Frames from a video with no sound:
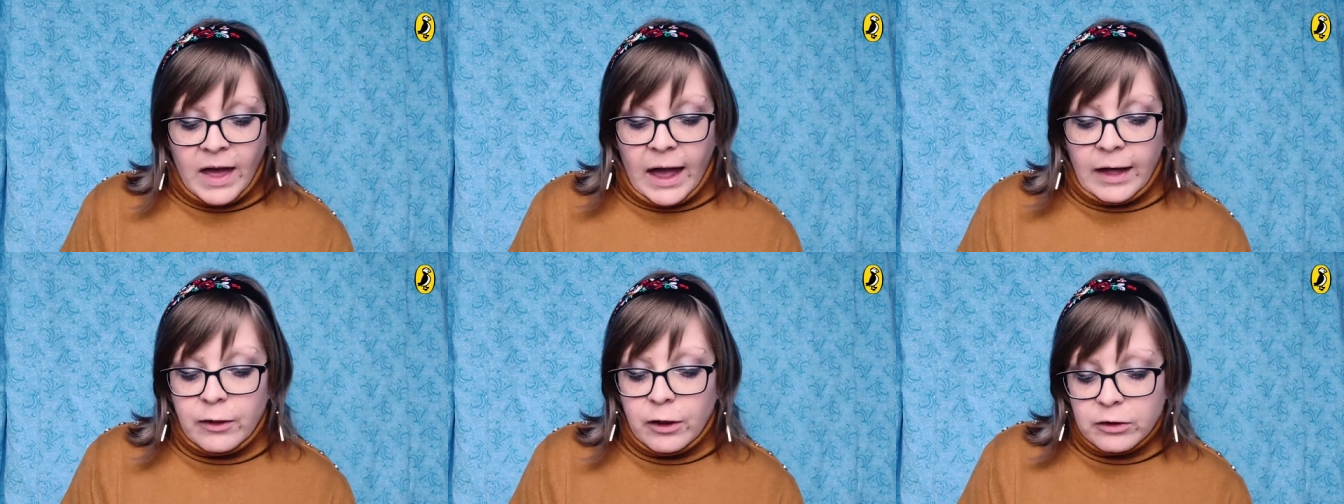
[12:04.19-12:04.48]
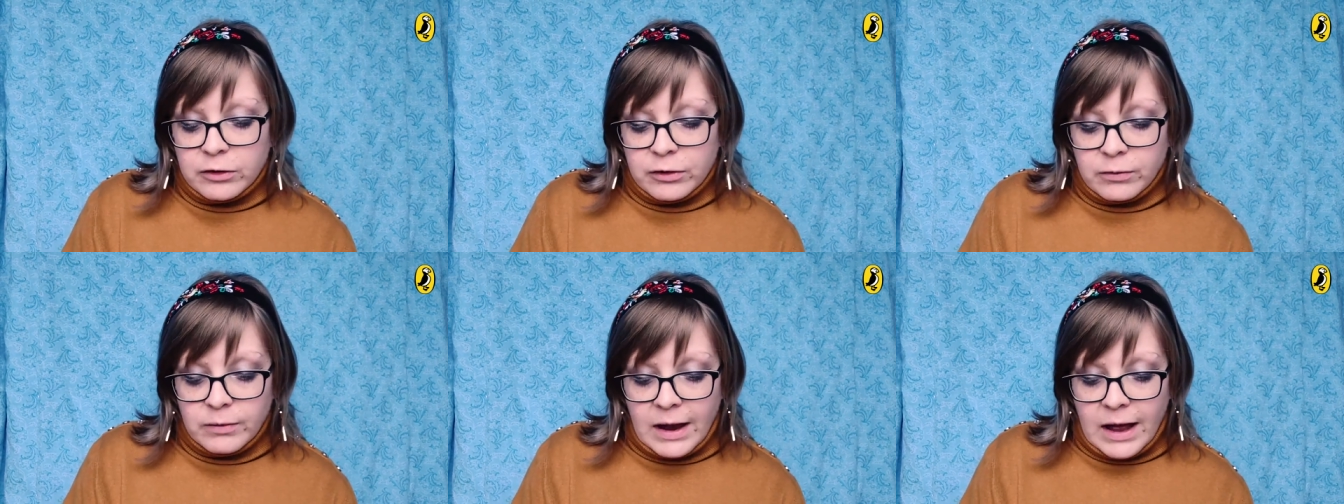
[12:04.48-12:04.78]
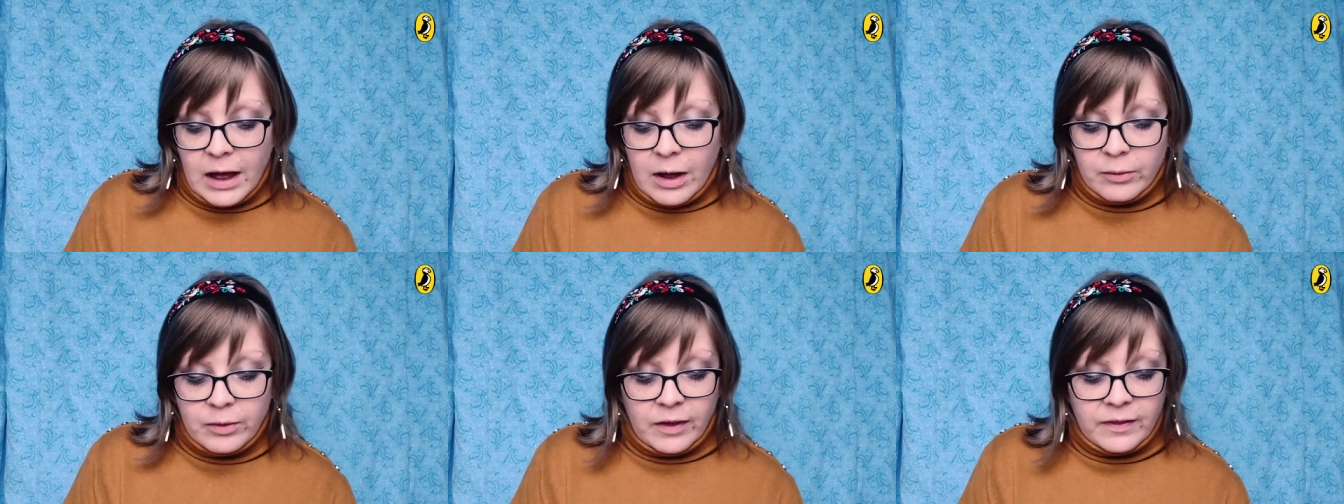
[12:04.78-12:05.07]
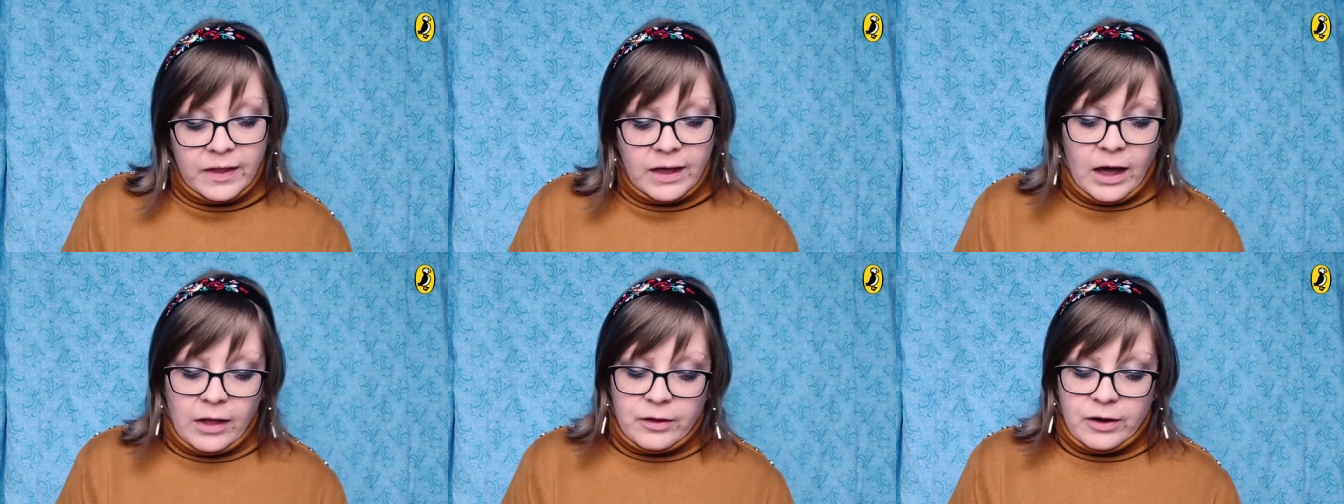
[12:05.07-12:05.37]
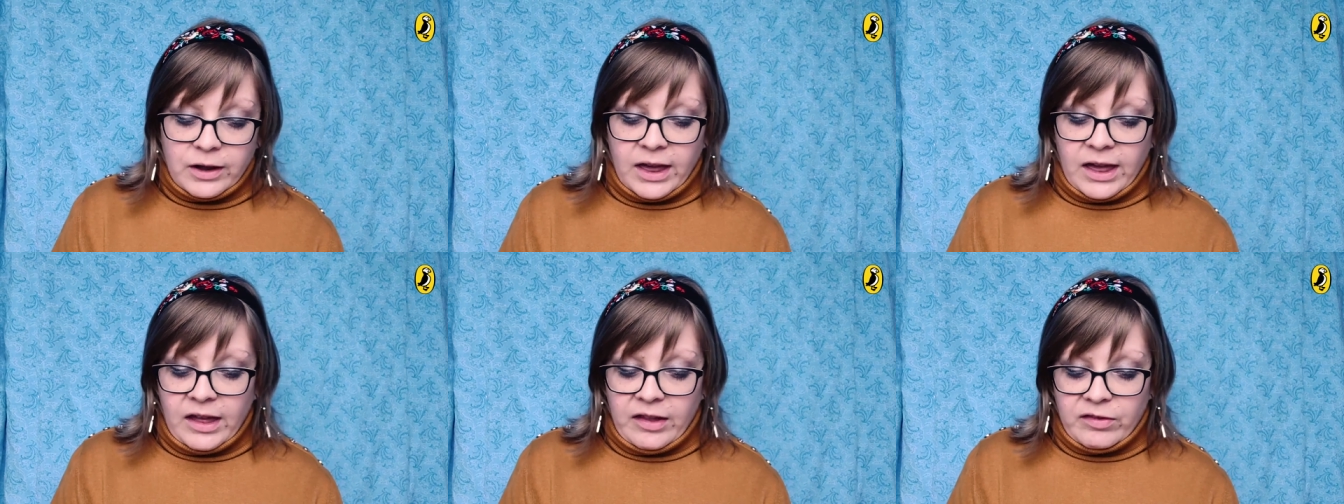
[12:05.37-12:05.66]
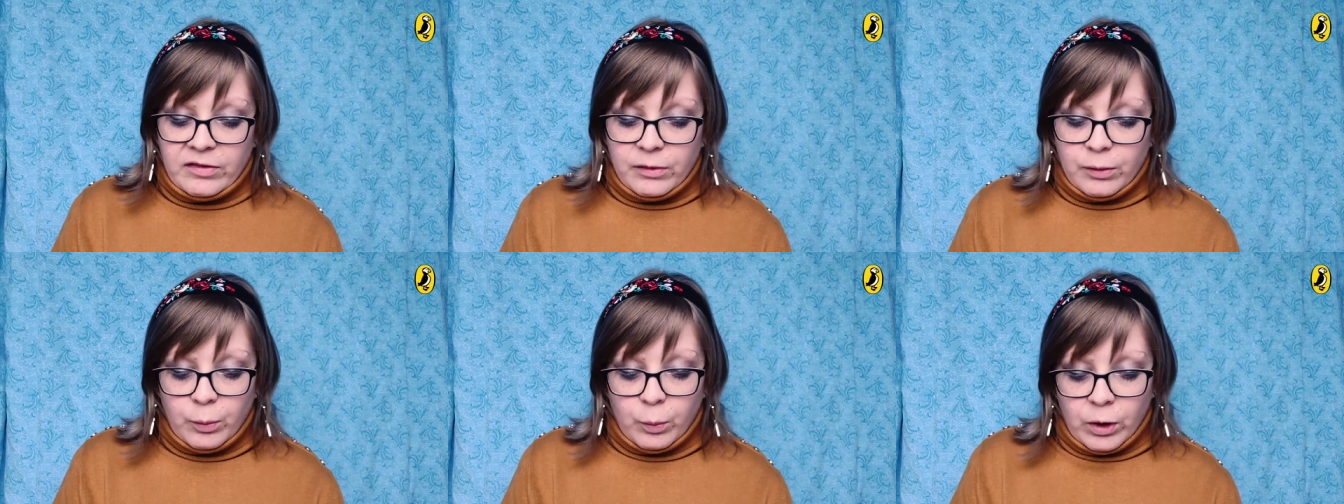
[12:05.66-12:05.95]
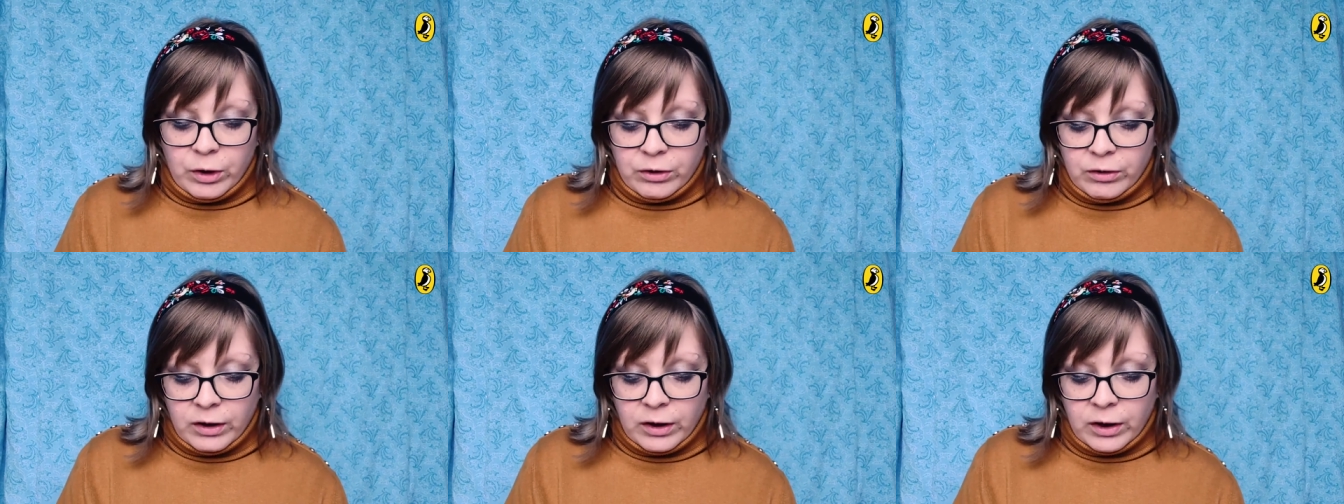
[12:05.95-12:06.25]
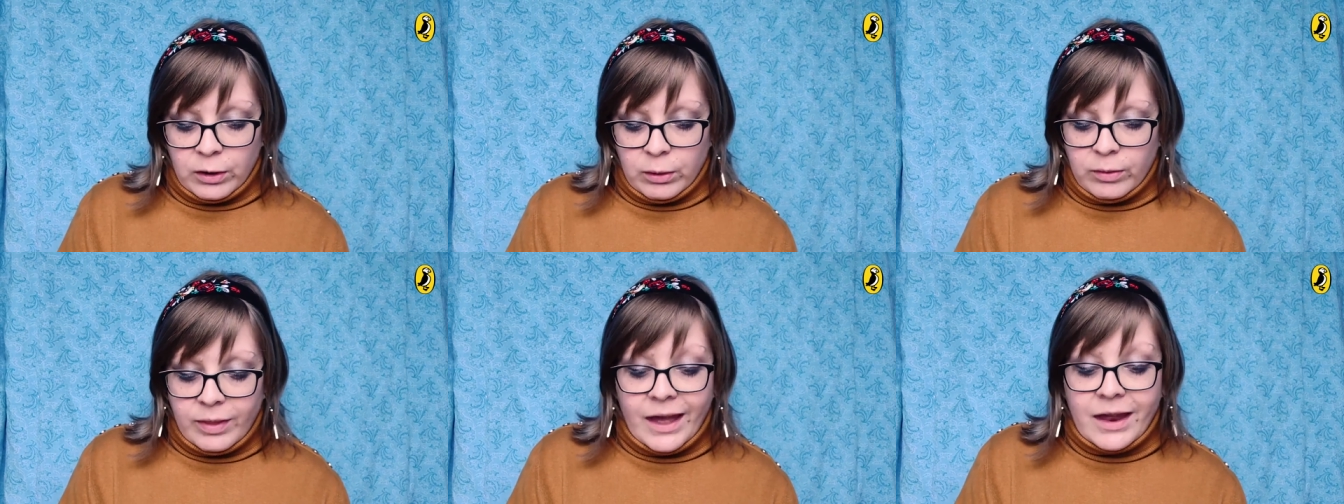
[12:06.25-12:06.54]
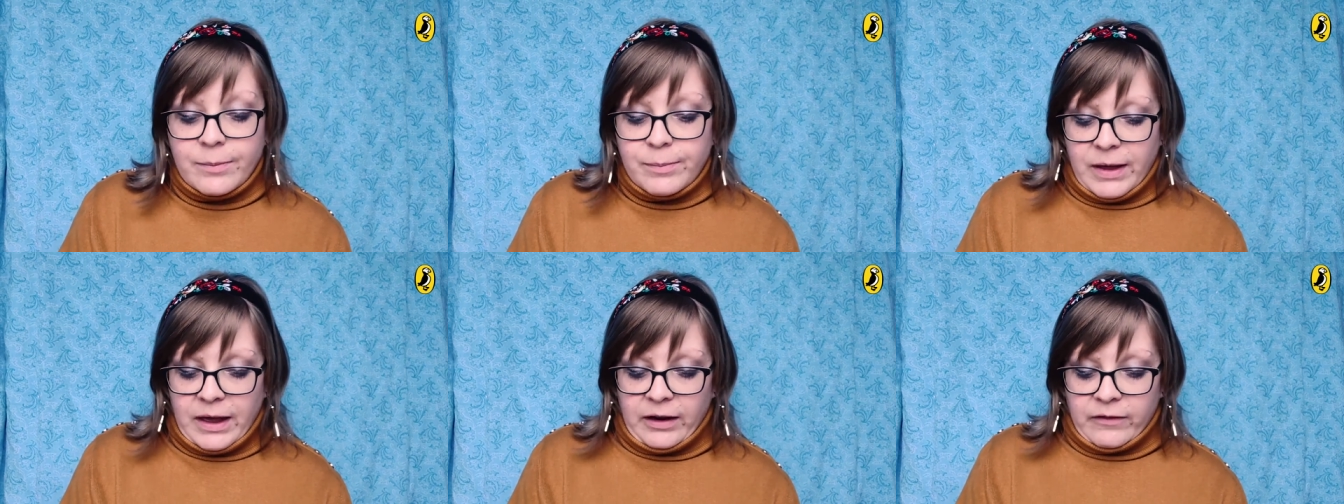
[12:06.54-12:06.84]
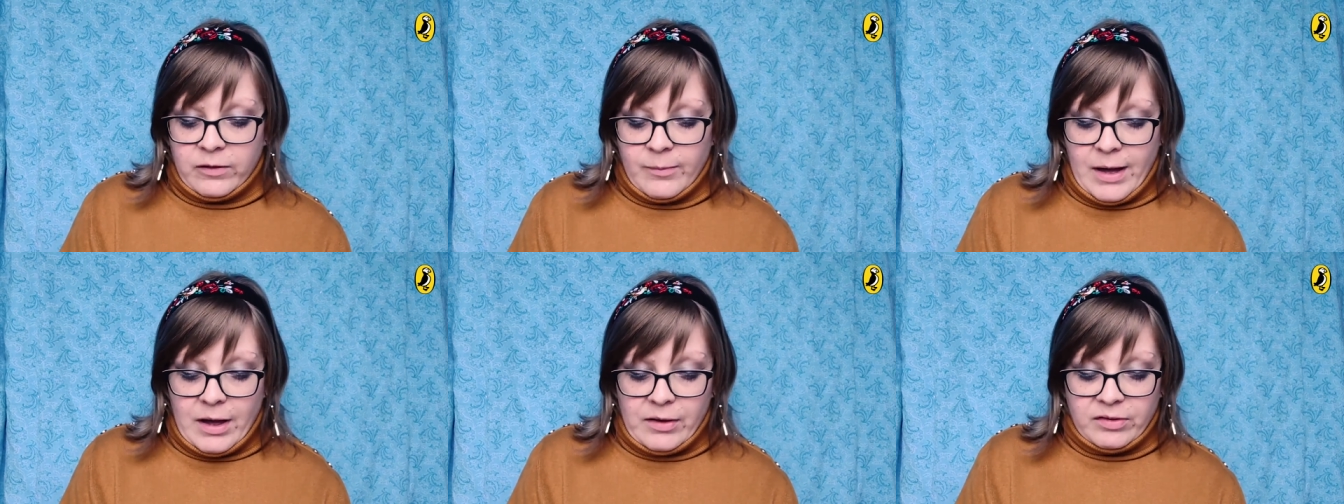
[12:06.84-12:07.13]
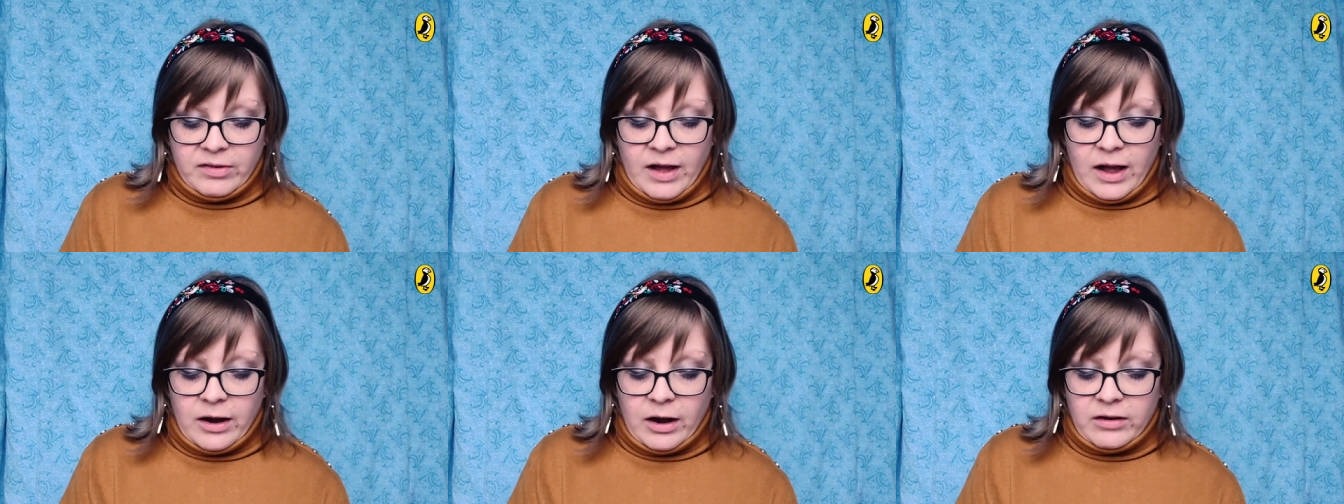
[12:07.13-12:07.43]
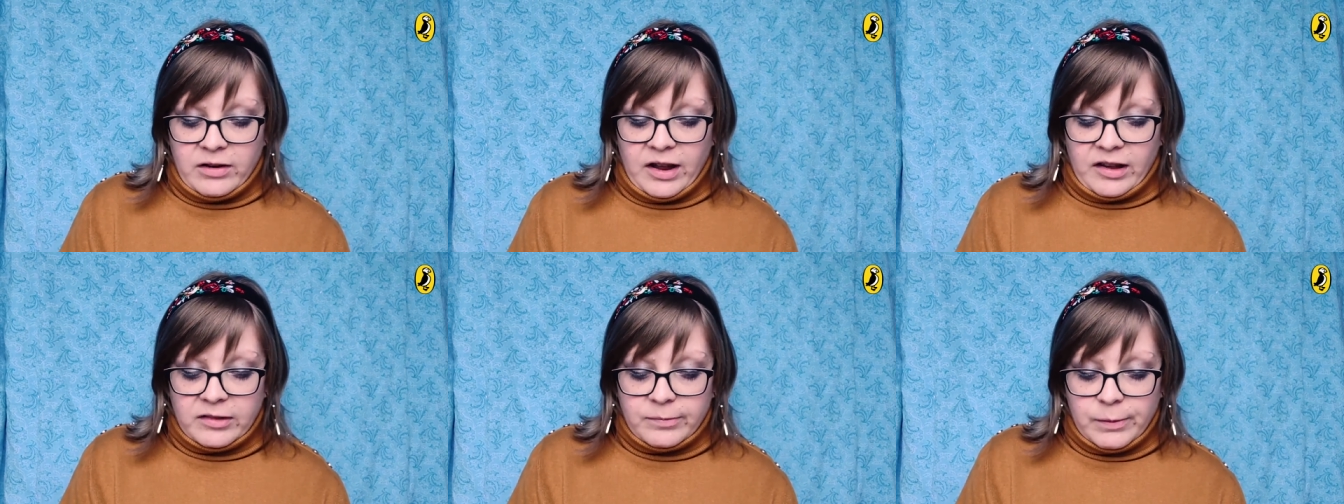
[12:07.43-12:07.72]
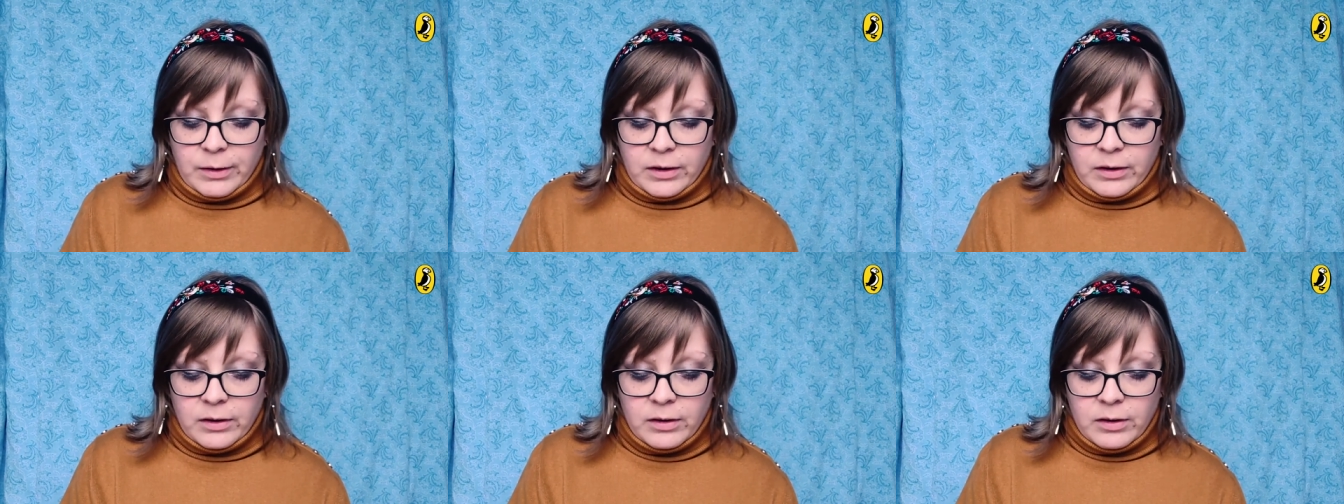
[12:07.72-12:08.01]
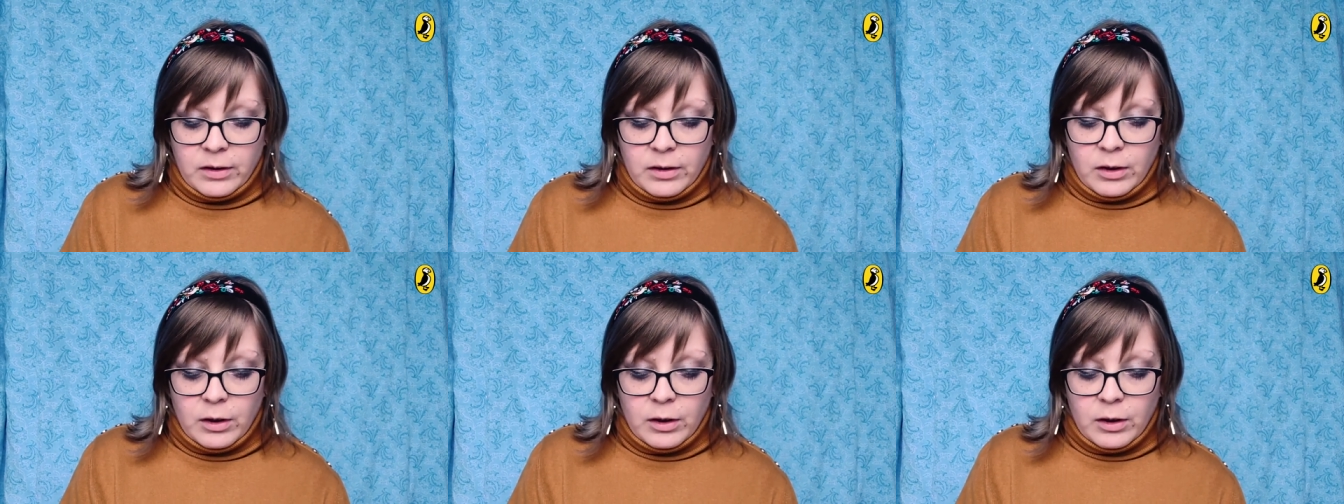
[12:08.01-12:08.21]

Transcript: I looked around at the other kids, wondering who they'd pick from outside our textbook.